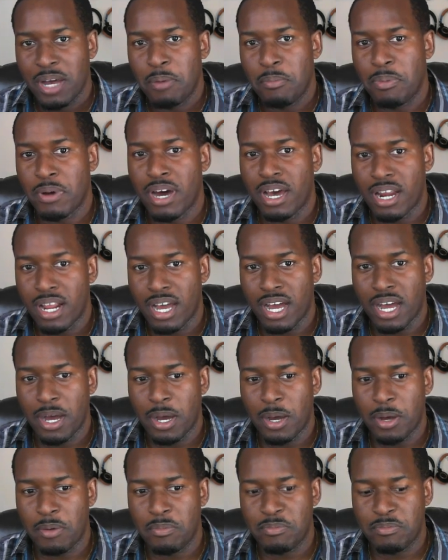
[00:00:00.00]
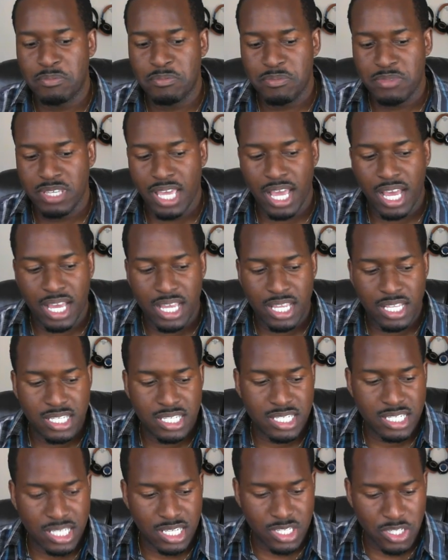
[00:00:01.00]
But um, yeah,
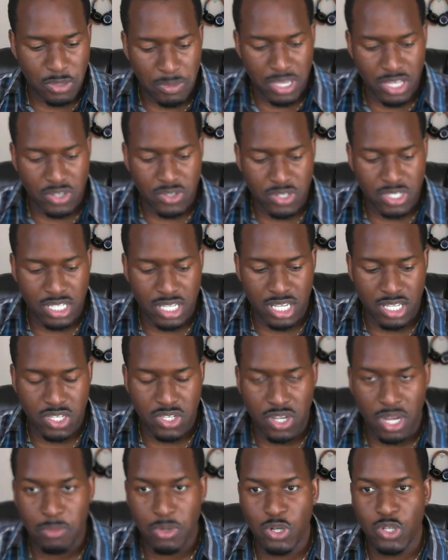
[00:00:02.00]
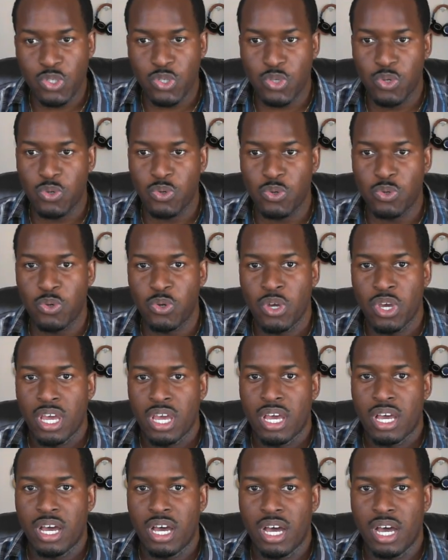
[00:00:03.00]
it's it's gonna be interesting. So I'm gonna do
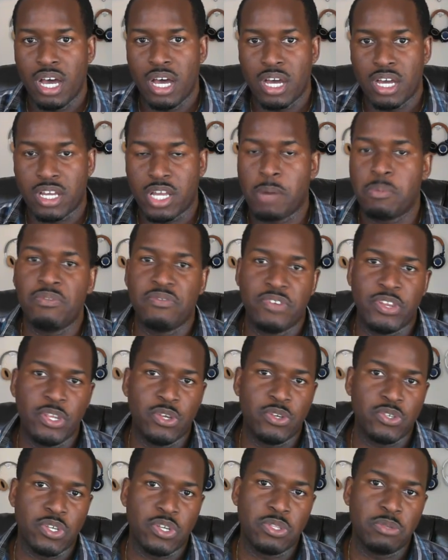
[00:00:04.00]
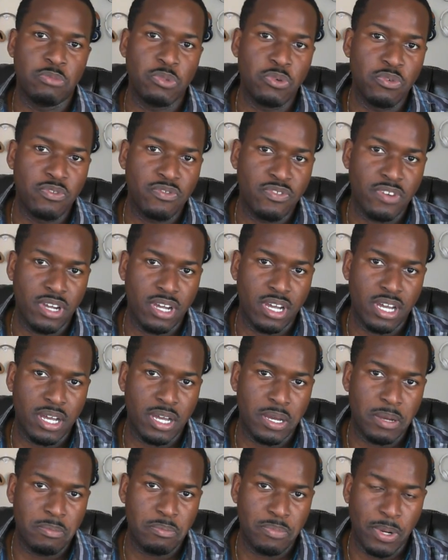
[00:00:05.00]
uh, a couple of videos on the move.
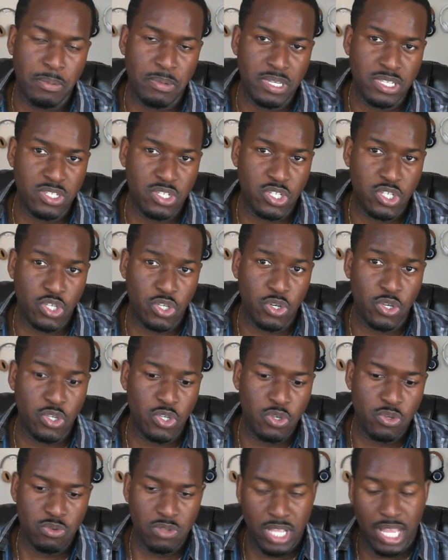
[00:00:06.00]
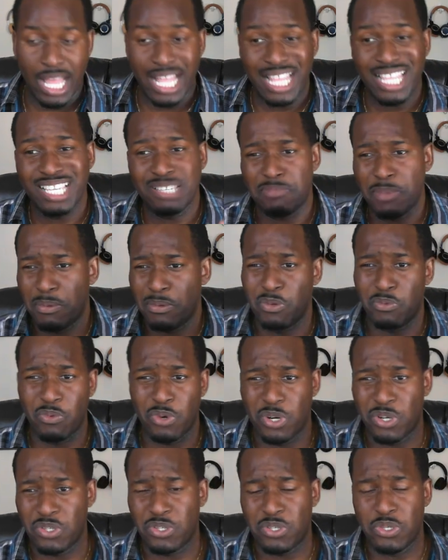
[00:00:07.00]
Um, probably just showing you like at least maybe
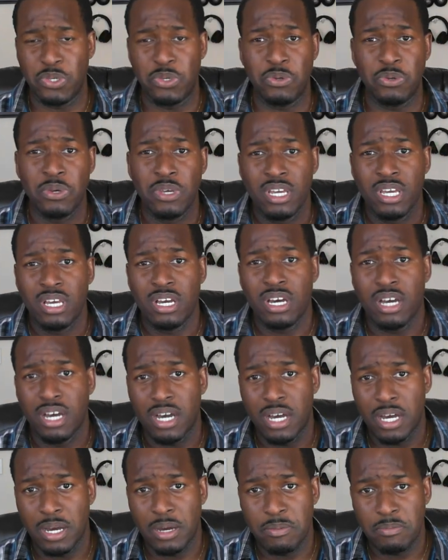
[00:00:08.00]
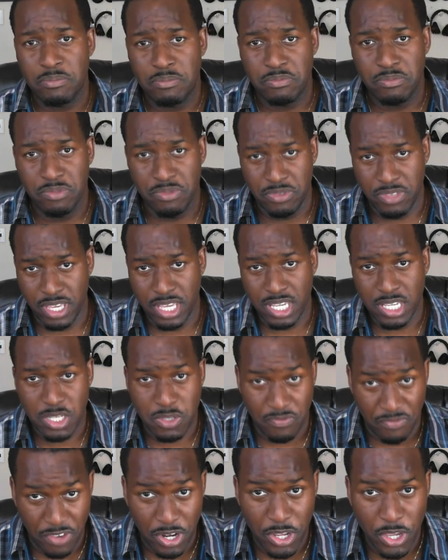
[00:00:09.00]
one or two. Um, this
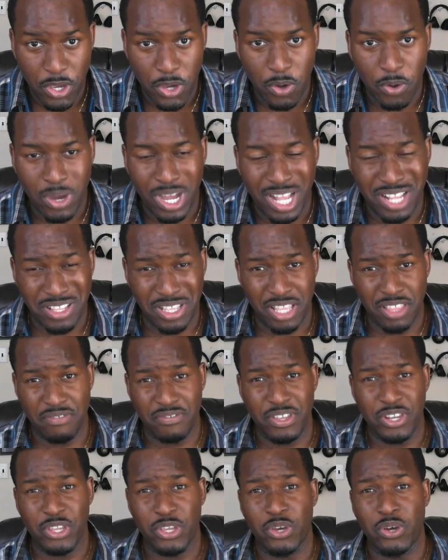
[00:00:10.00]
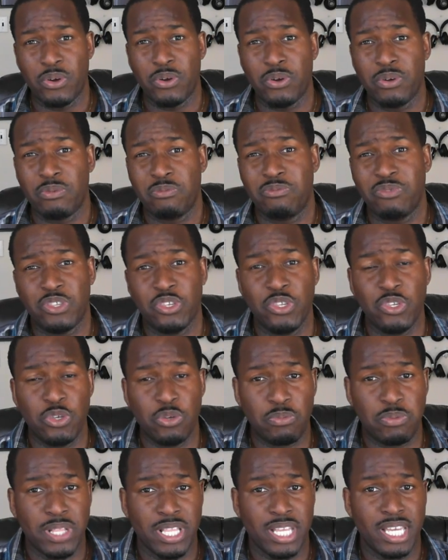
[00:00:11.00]
video, another video with the
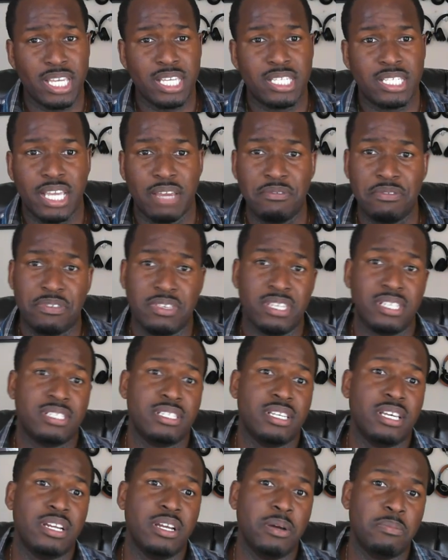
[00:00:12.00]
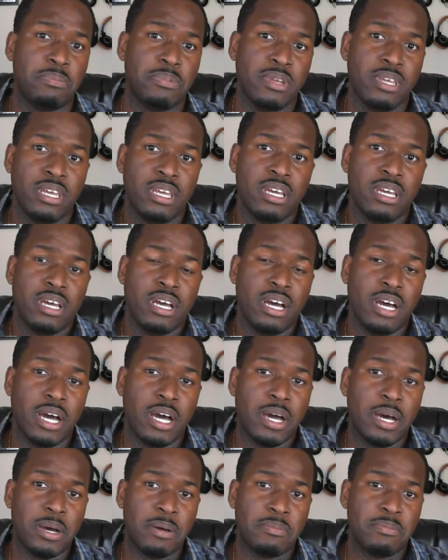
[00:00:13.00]
new place, everything set up,
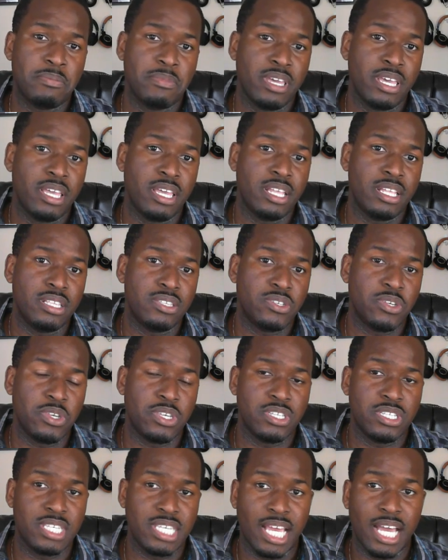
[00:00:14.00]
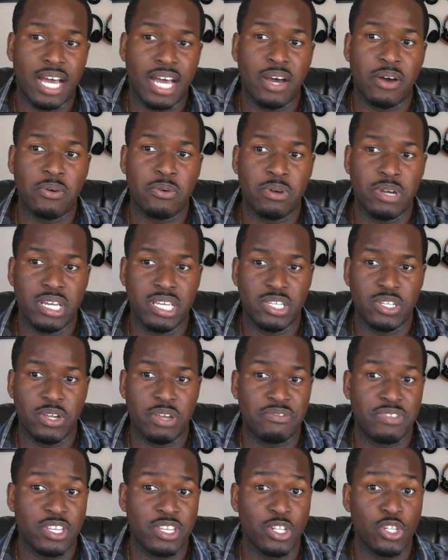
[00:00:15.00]
um, and so you can see how you know
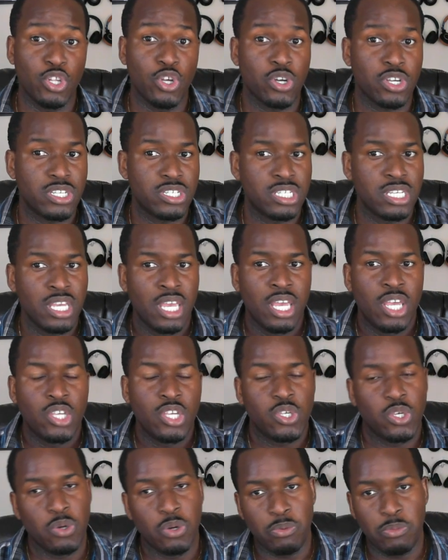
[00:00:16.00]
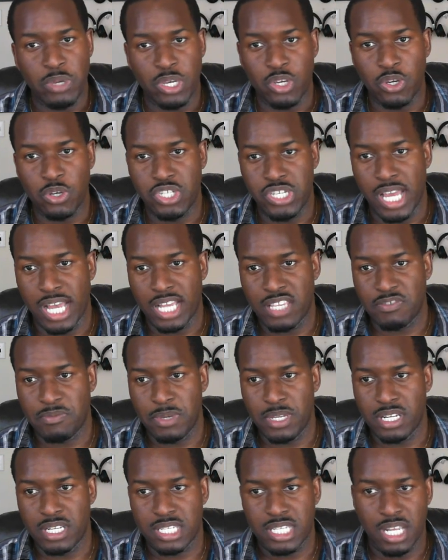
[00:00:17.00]
everything looks. So it'll be a good chance for
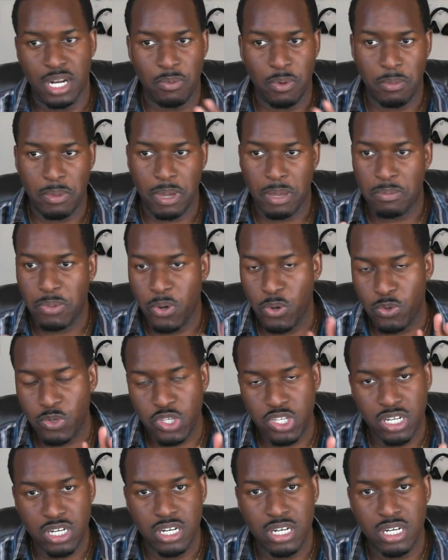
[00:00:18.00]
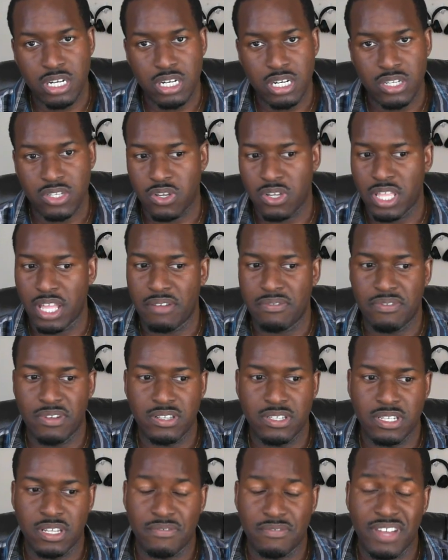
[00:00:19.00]
me to set up all my posters, all that
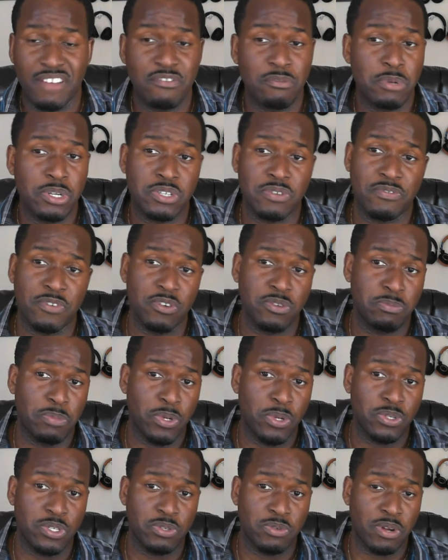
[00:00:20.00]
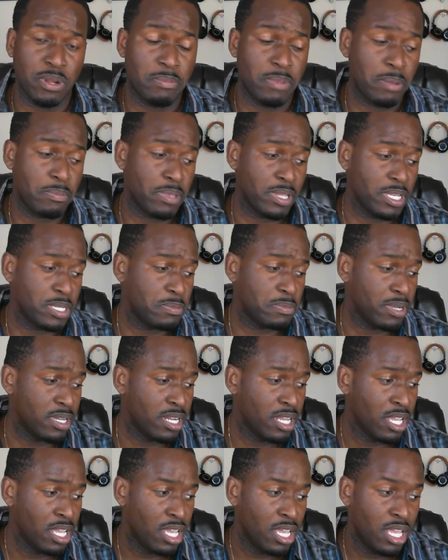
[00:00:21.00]
fun stuff. I have a bunch of posters around my place,
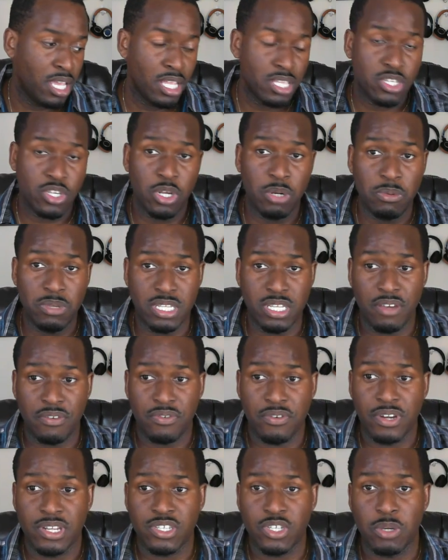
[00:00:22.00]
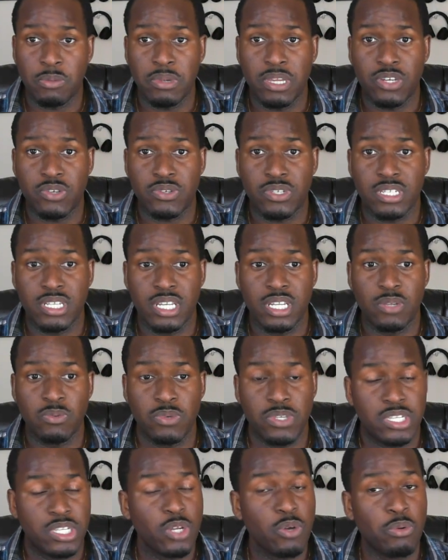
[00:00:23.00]
but it's gonna be different. It's gonna be interesting.
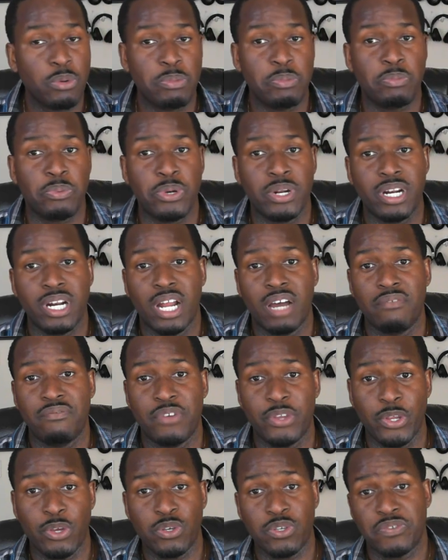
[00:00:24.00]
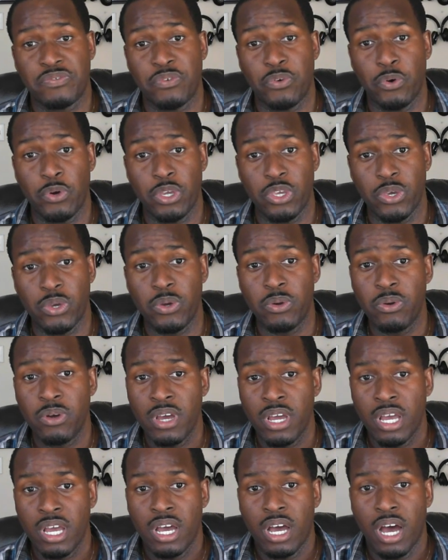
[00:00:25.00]
We still will be putting out videos for you
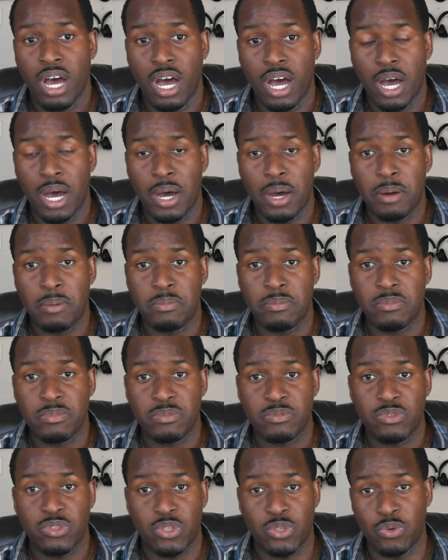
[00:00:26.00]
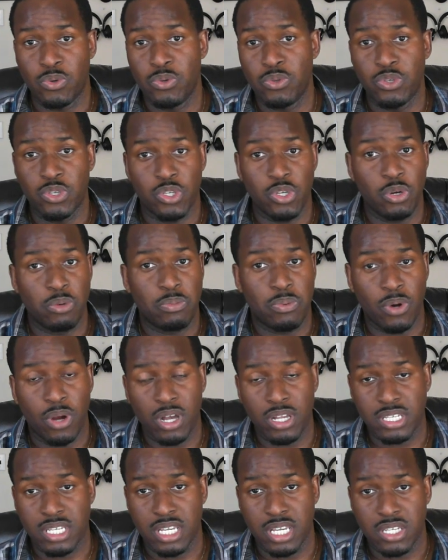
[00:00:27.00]
um, through this whole
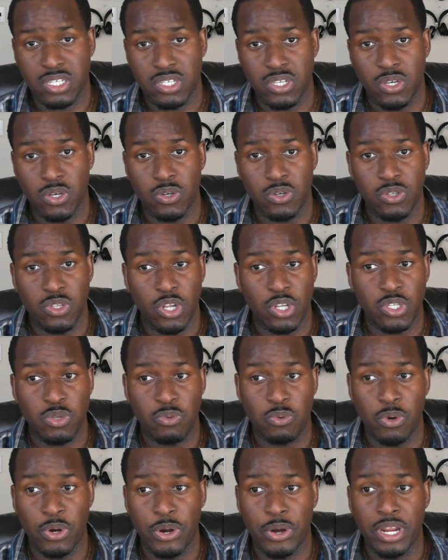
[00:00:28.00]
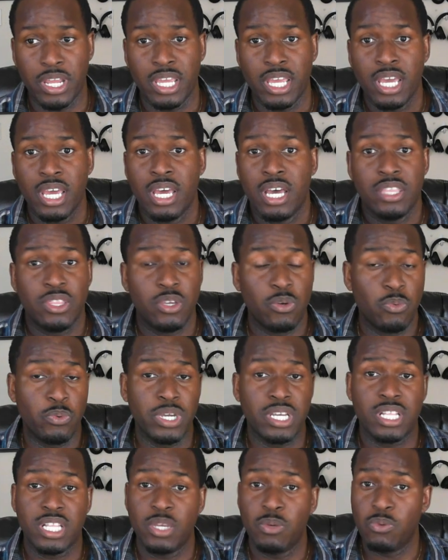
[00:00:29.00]
process, so not to worry. The
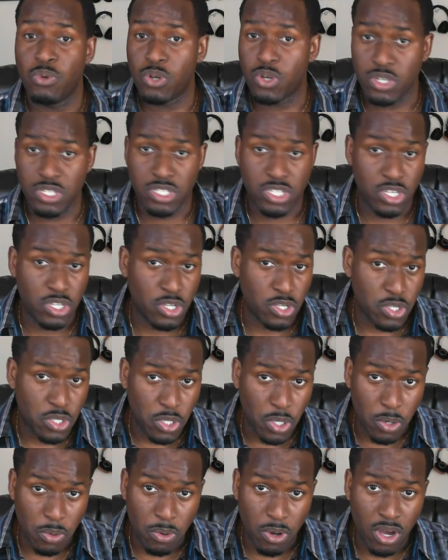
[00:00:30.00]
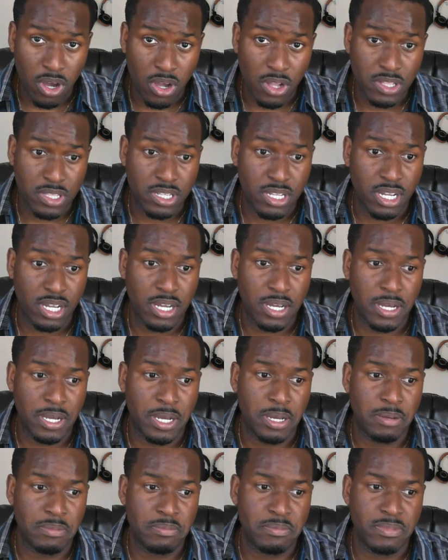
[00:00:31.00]
weekly will continue to go on,
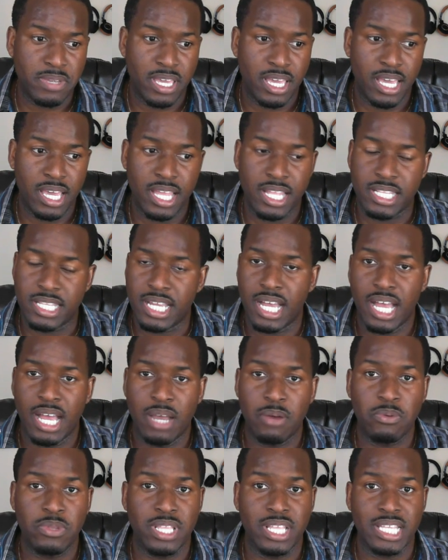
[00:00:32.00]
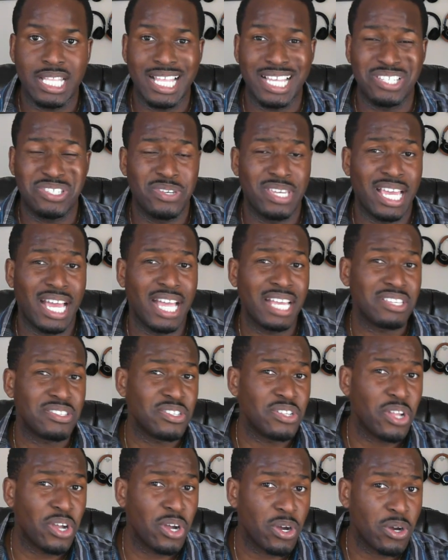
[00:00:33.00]
um, and I will let you guys
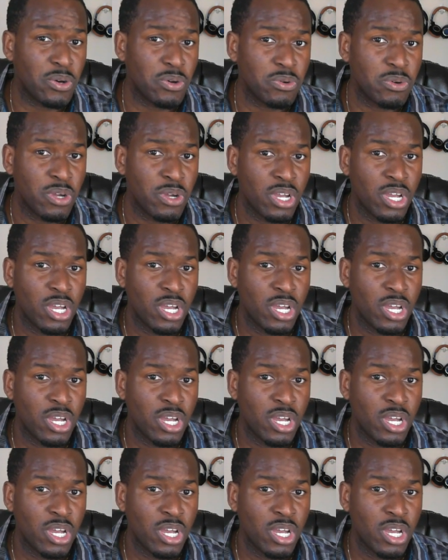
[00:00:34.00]
know